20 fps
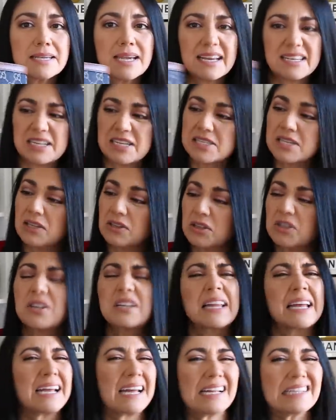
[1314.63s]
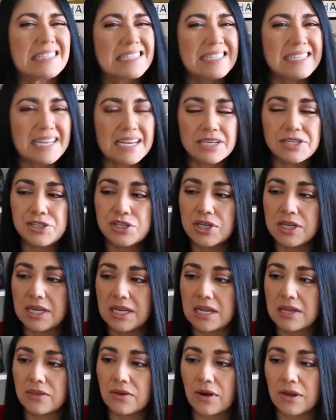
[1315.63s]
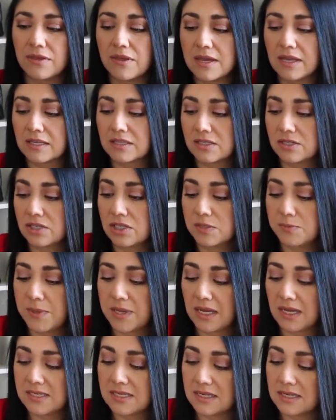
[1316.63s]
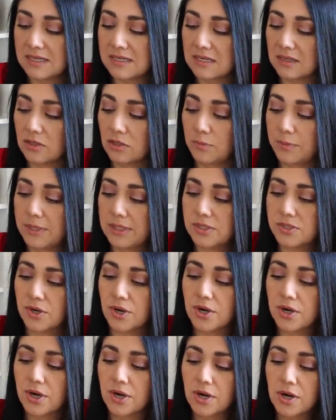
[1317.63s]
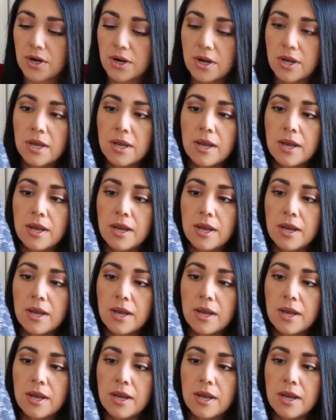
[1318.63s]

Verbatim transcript: It doesn't look like it's dingy either. I think just because it is a little bit darker,